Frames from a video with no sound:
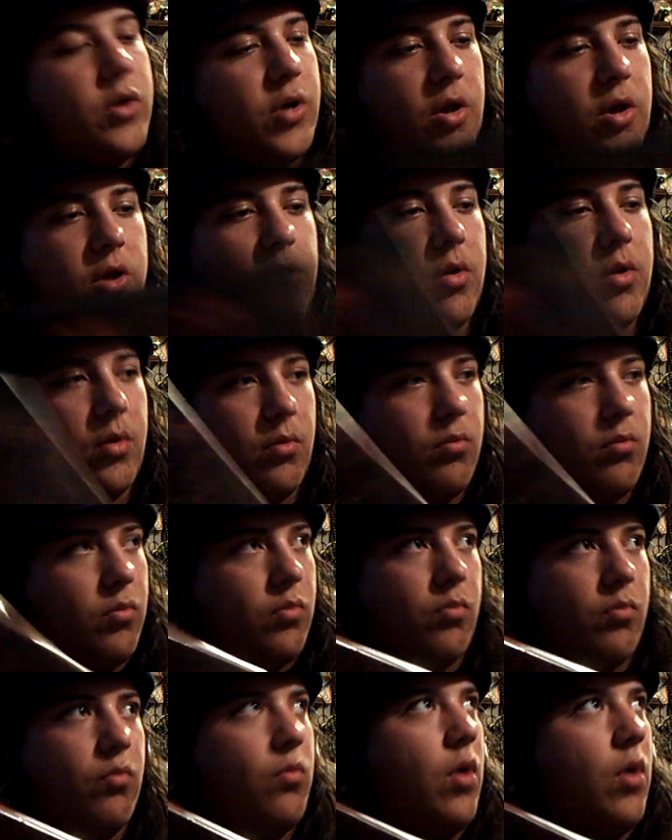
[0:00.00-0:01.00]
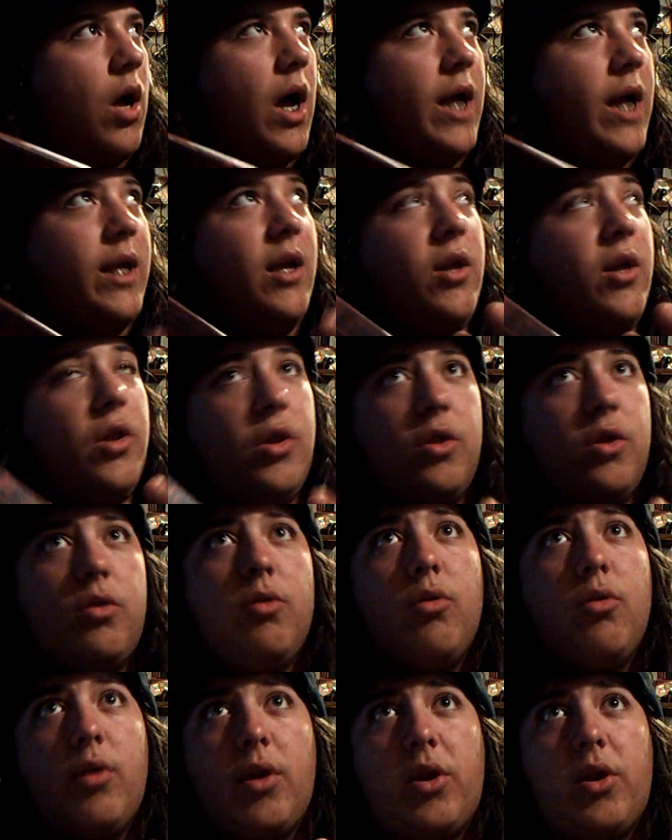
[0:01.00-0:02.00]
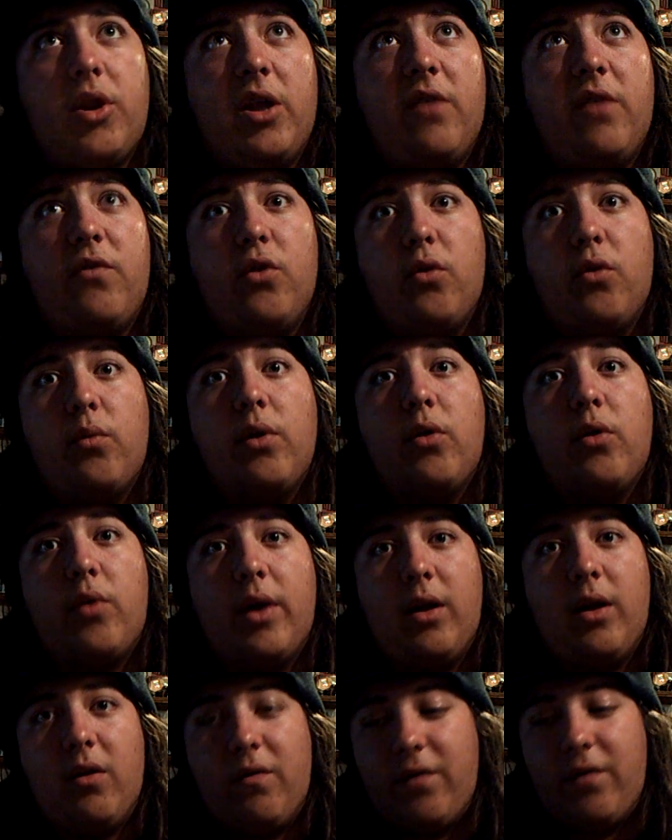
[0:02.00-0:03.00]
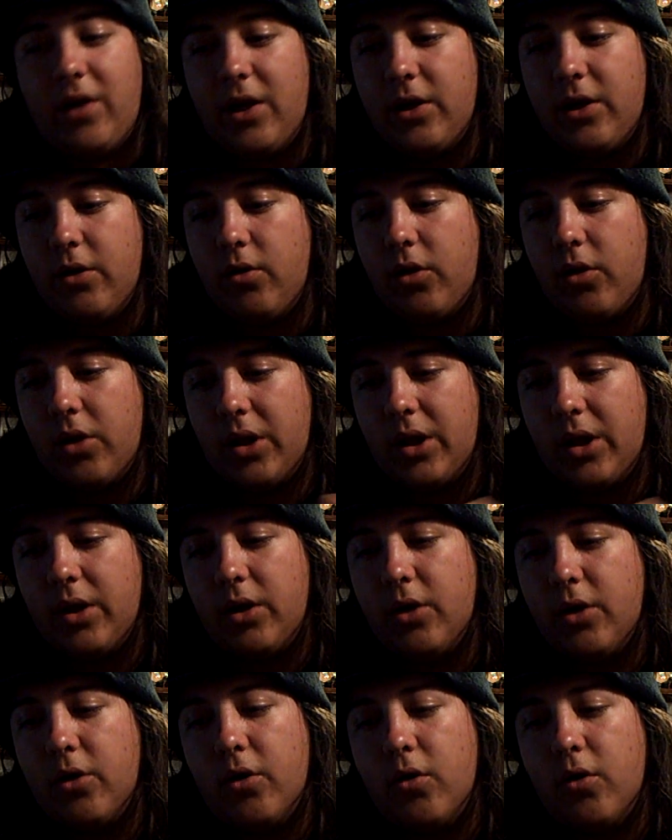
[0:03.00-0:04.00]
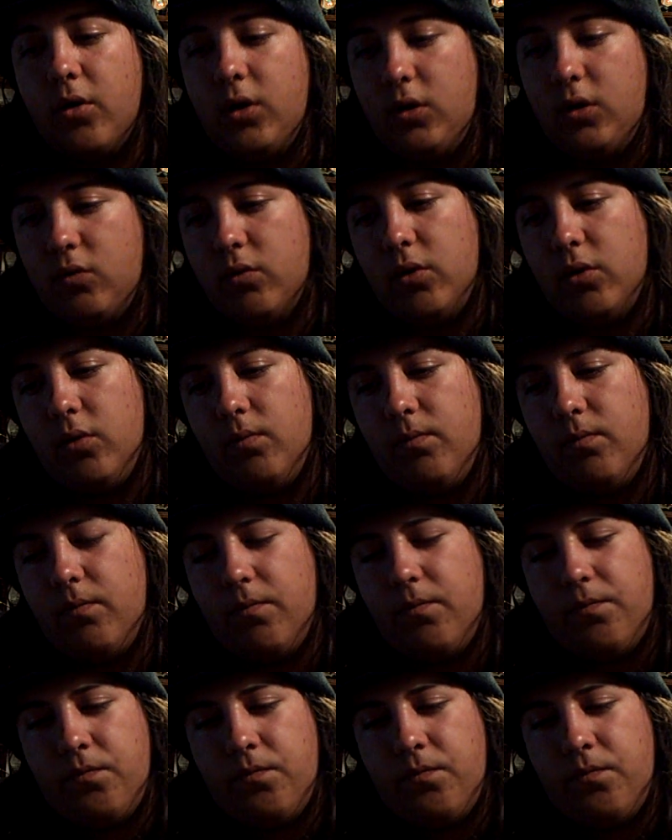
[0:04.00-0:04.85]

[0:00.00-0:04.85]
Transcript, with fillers: Just, I guess you could say if you're a real Cradle fan, you'd say, you know, oh, well,